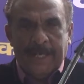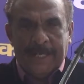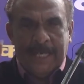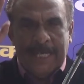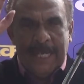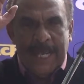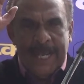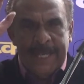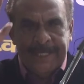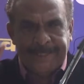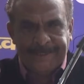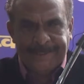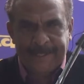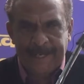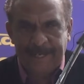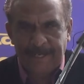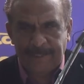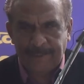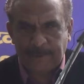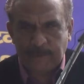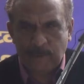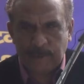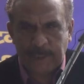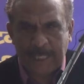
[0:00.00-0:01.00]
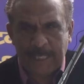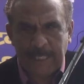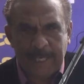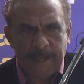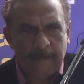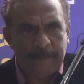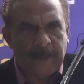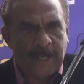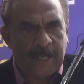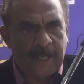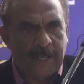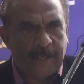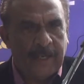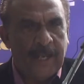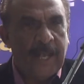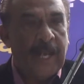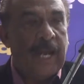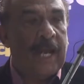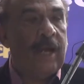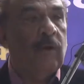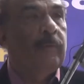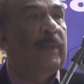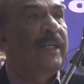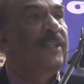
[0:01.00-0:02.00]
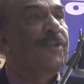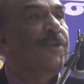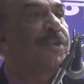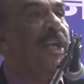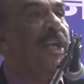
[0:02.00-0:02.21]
relating to the labor have been